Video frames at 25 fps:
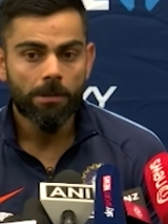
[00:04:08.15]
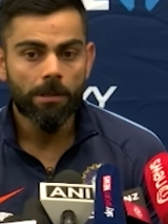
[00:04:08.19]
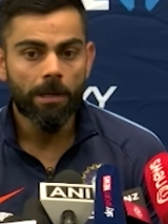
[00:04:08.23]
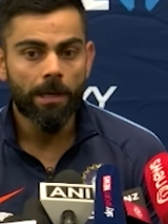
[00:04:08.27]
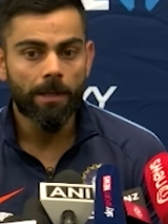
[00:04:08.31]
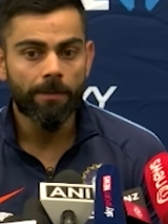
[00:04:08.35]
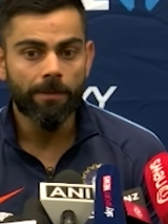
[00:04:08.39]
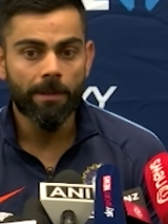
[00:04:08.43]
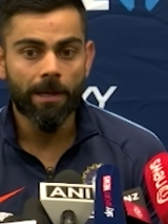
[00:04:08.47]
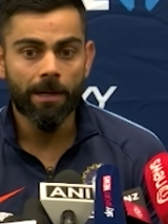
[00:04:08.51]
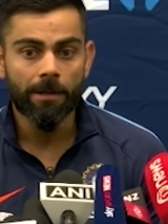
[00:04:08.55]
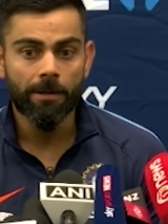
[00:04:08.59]

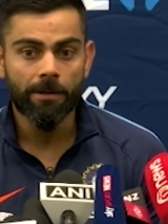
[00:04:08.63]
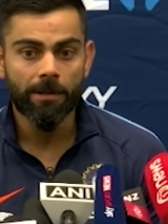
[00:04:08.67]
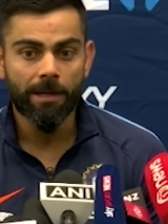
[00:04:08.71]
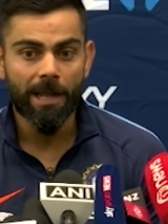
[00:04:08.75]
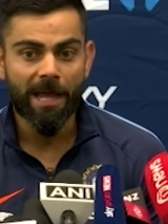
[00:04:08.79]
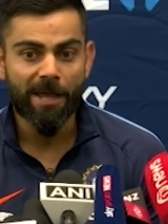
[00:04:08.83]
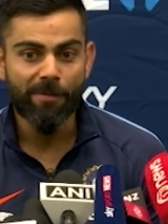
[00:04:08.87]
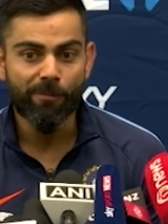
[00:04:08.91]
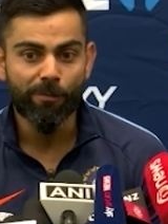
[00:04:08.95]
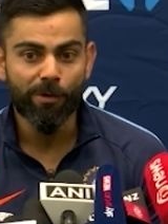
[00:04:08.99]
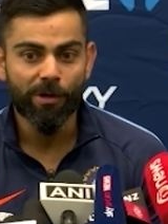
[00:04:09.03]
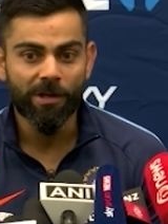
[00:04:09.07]
At a
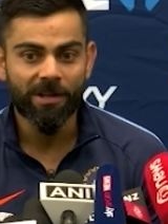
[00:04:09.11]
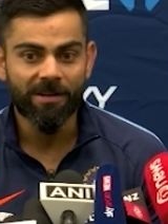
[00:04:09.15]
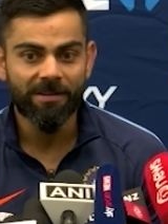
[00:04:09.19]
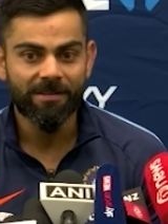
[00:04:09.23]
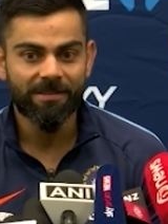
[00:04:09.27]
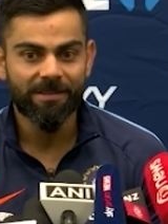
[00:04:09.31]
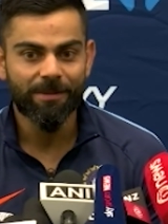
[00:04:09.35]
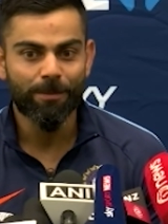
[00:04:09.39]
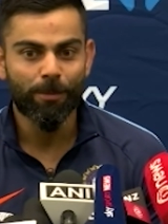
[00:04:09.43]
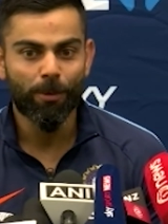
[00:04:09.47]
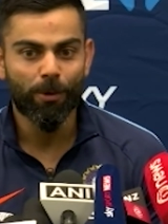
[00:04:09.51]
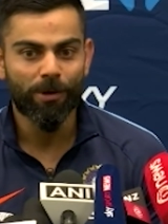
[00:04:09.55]
time where
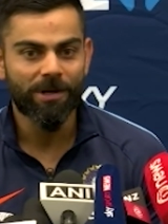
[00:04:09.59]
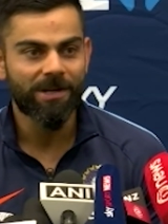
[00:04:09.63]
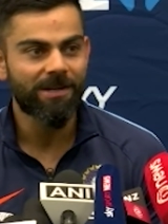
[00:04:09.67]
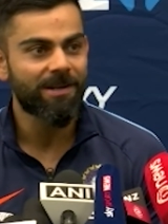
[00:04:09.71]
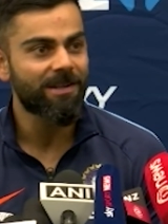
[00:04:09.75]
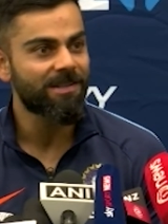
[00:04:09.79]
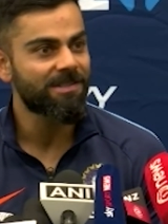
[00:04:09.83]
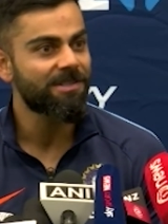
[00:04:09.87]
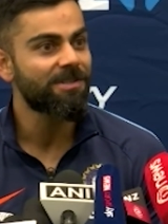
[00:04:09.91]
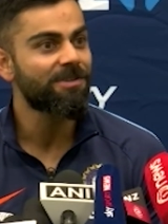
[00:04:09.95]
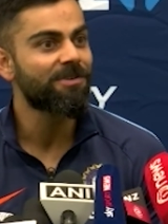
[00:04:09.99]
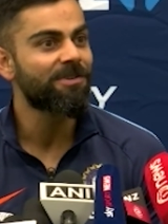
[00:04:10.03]
the body
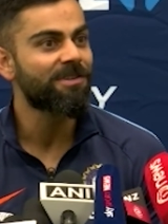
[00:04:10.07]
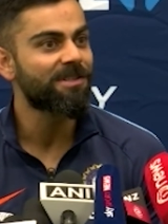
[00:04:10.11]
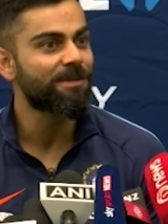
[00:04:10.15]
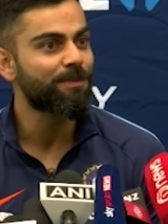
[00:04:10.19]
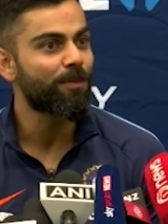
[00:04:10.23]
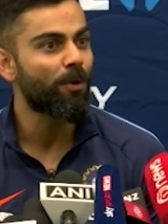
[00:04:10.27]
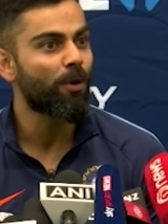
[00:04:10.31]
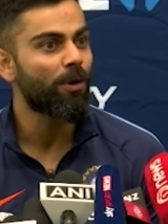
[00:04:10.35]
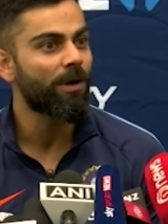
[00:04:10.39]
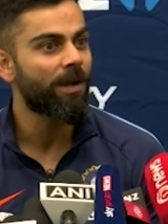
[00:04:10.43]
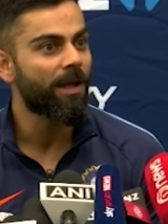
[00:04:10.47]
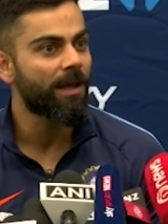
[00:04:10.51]
doesn't
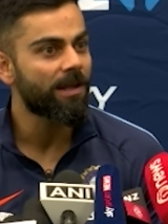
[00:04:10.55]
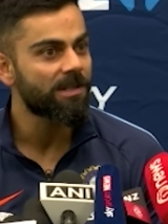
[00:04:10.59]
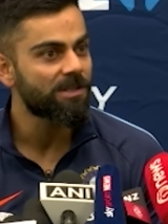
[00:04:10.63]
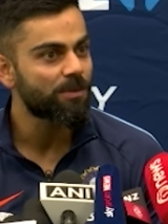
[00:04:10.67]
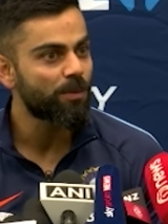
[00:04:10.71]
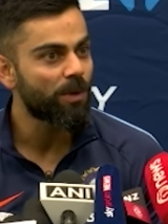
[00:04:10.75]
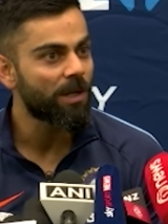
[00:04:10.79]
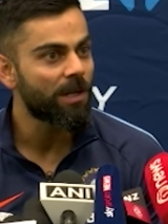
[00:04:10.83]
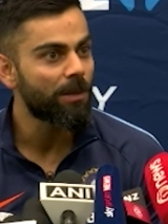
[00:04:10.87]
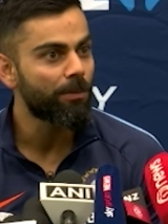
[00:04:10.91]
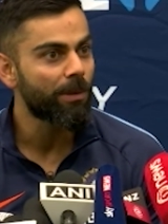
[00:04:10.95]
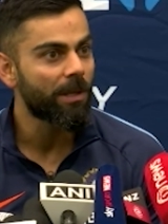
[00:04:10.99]
respond
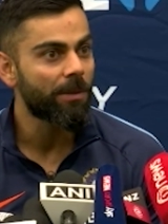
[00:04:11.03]
as well,